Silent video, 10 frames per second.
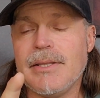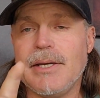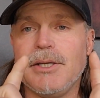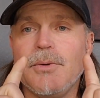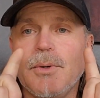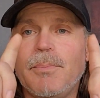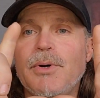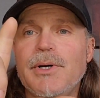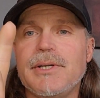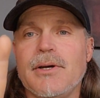that you will
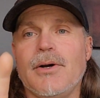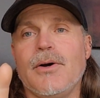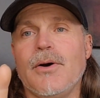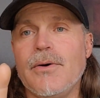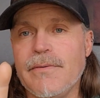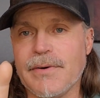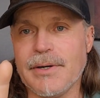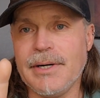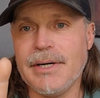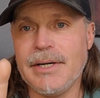put
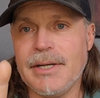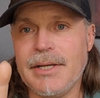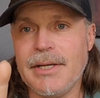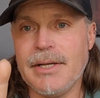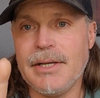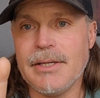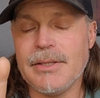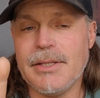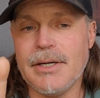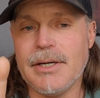over
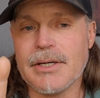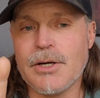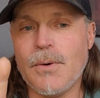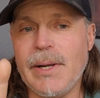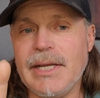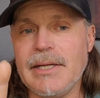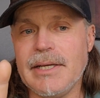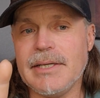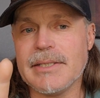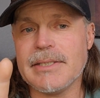the queen.
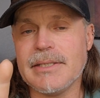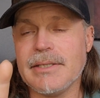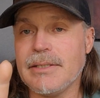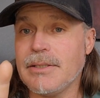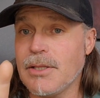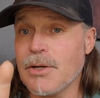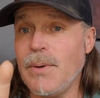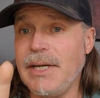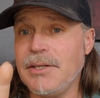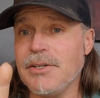It's the
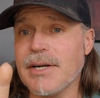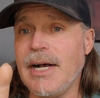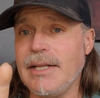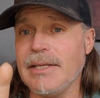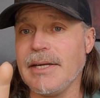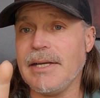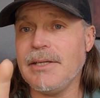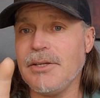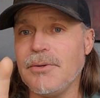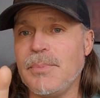queen in your
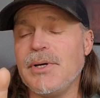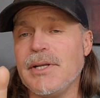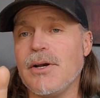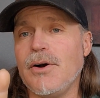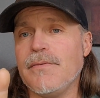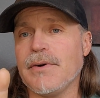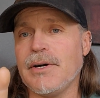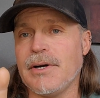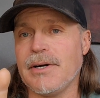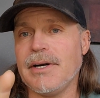colony. You'll put it
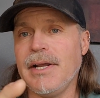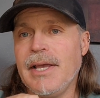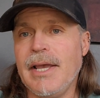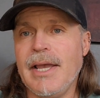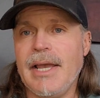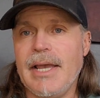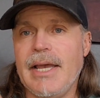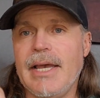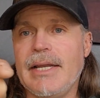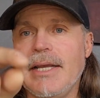over her,
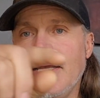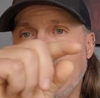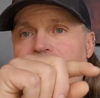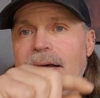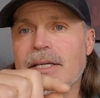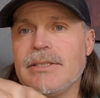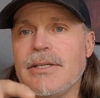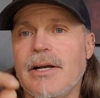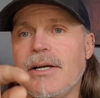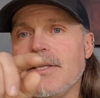and it
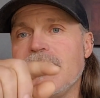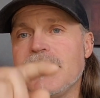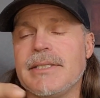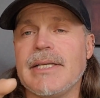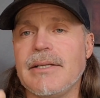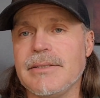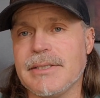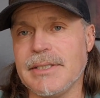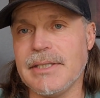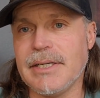has all these
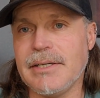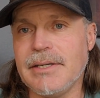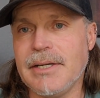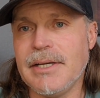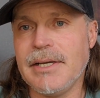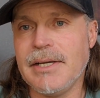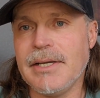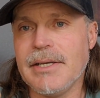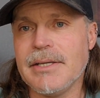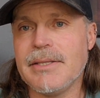cells in there
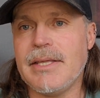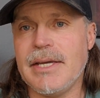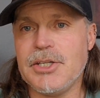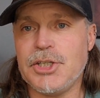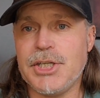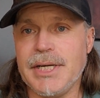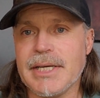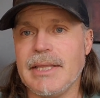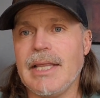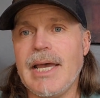that she
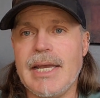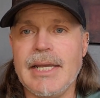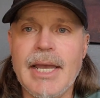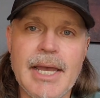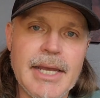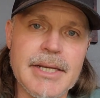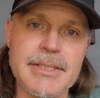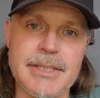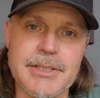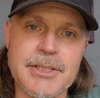can lay
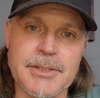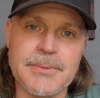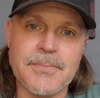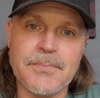eggs into.